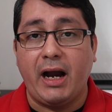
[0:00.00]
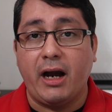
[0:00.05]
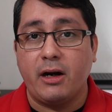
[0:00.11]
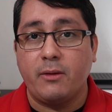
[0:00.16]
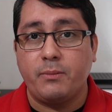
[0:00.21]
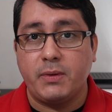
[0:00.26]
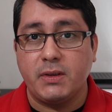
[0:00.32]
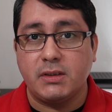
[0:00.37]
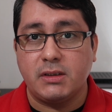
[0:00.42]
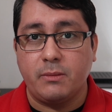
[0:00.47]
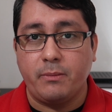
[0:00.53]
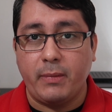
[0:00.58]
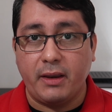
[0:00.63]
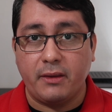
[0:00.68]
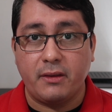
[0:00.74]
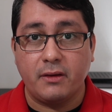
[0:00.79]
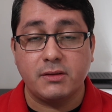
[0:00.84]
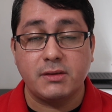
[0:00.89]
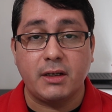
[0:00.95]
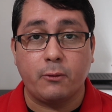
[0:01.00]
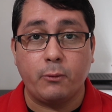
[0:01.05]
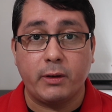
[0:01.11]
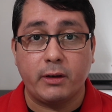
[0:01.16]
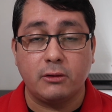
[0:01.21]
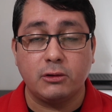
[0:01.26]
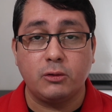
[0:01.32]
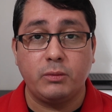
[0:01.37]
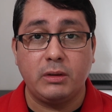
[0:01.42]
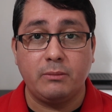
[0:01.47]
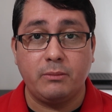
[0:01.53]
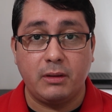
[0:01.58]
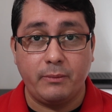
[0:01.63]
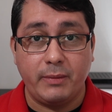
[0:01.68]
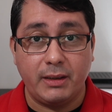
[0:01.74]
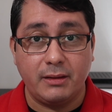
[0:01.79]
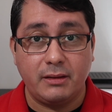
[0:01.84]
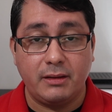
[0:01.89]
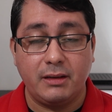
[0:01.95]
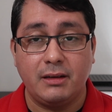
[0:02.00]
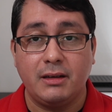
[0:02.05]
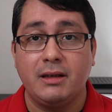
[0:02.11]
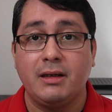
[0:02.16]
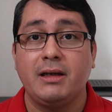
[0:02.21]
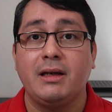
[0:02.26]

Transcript: R P C methods that we're going to be implementing,